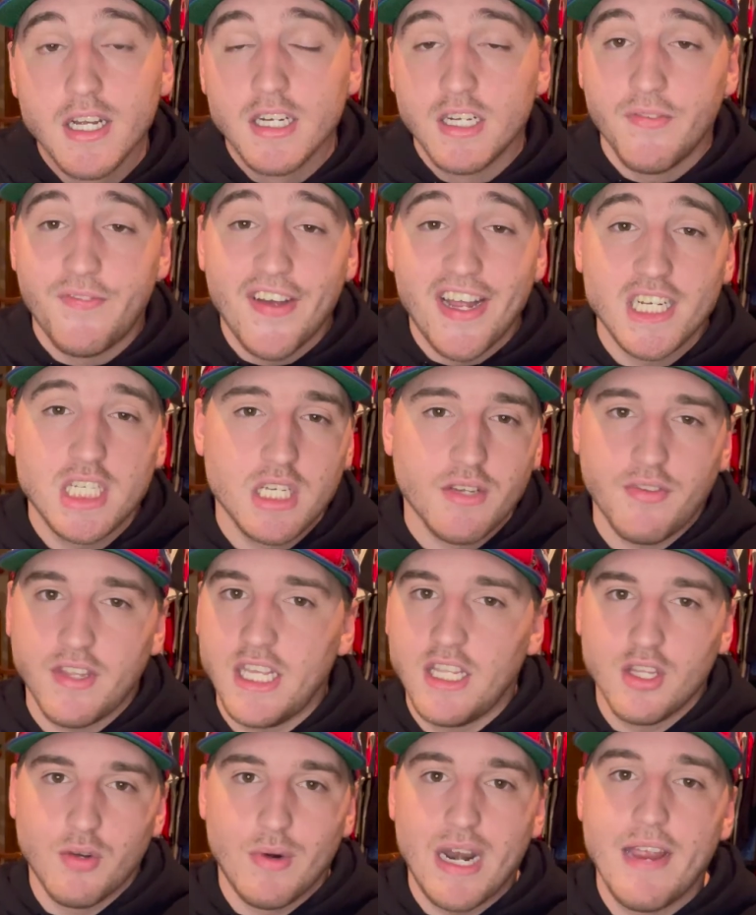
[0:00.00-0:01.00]
Defensively,
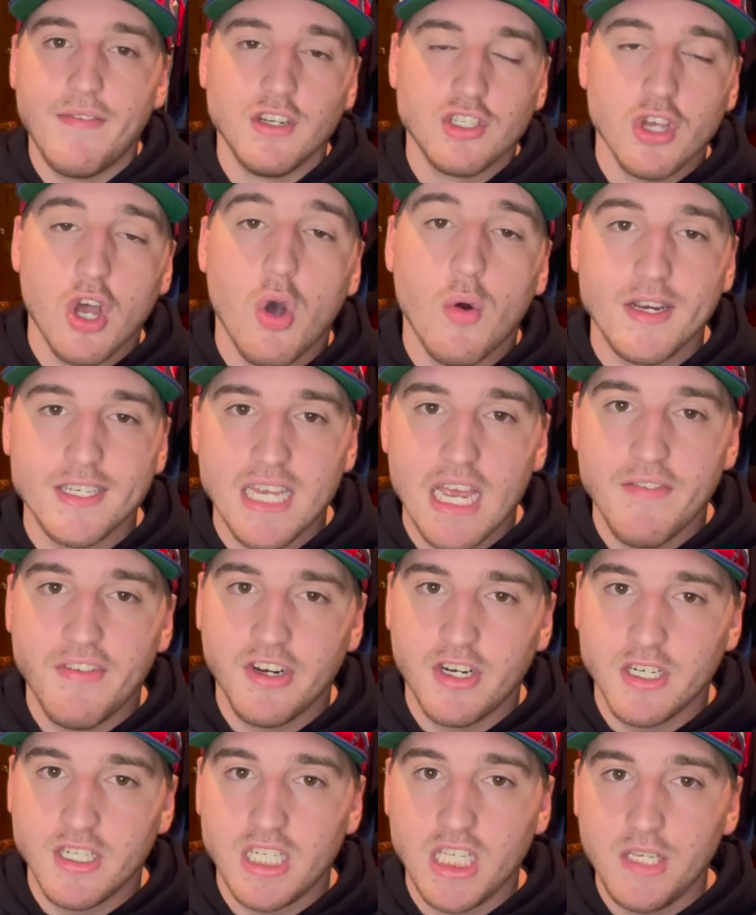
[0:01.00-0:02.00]
the Ravens always have a
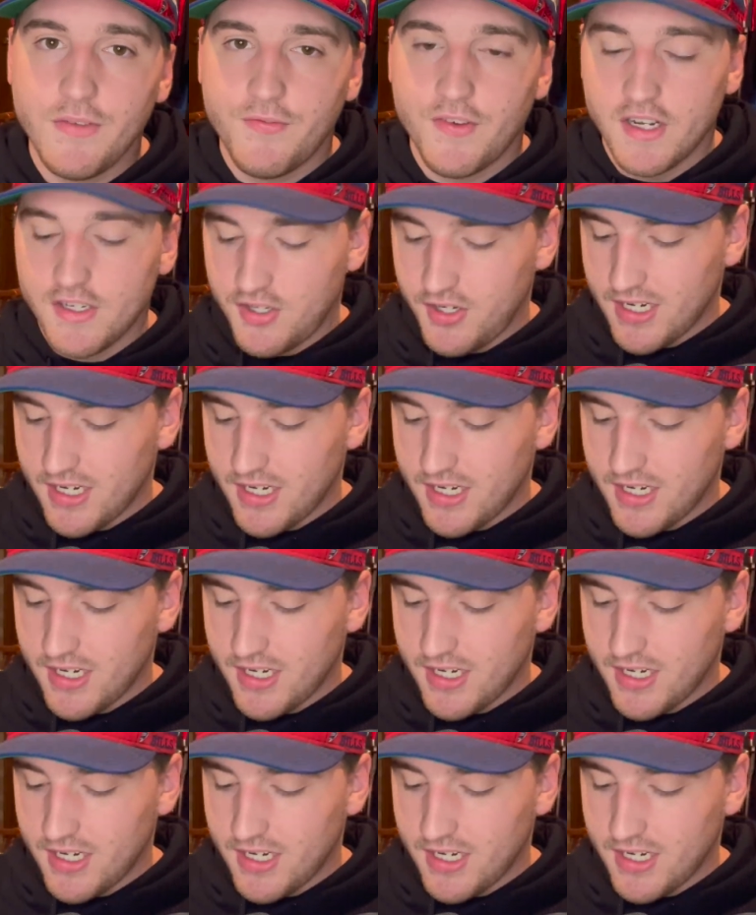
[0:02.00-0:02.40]
good defense.